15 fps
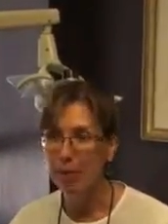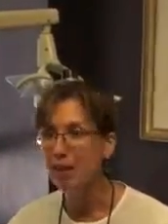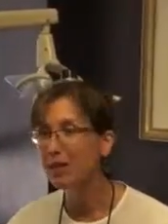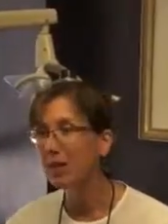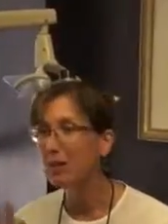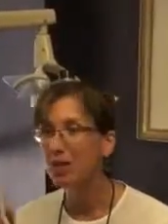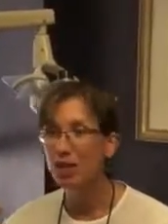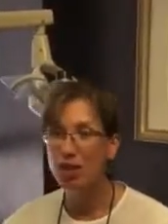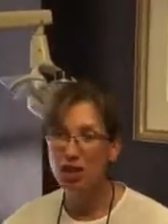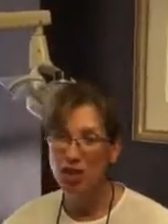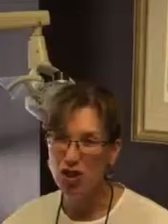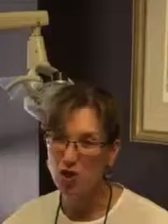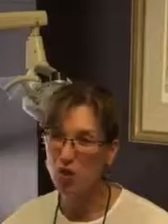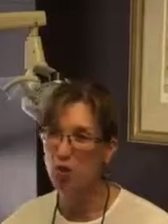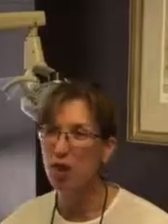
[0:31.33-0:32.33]
because that would just
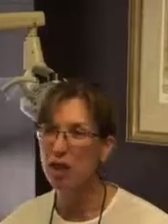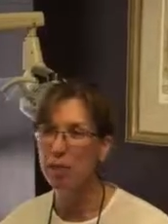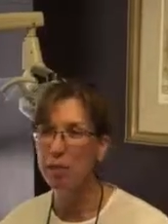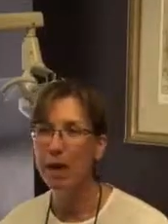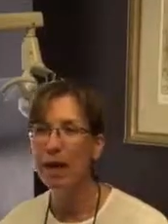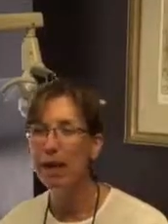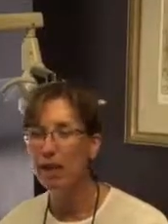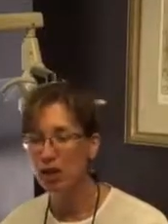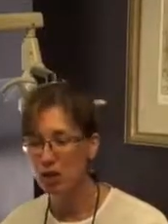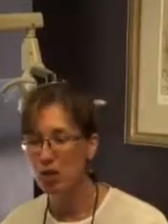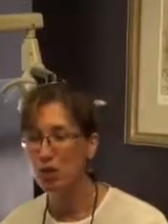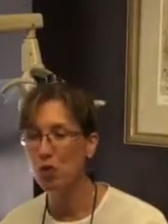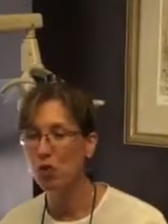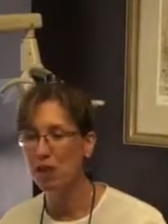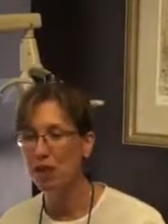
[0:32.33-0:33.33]
destroy the paint and
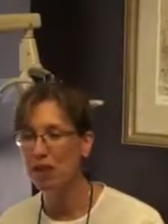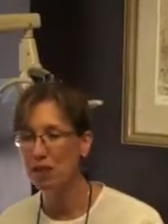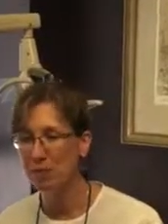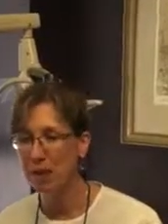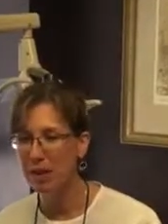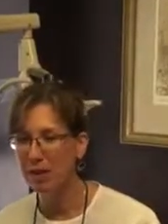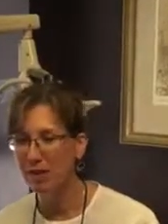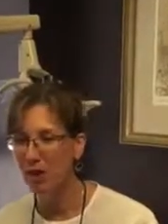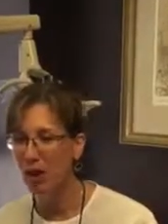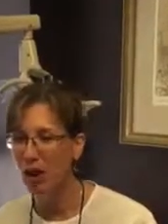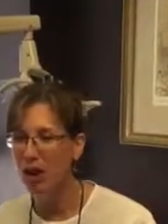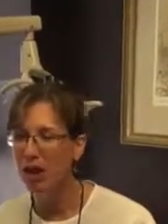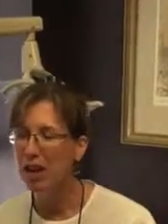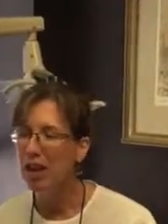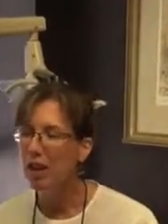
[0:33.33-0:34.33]
destroy the expensive
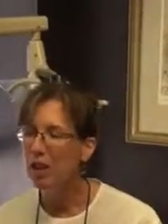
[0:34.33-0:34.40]
car.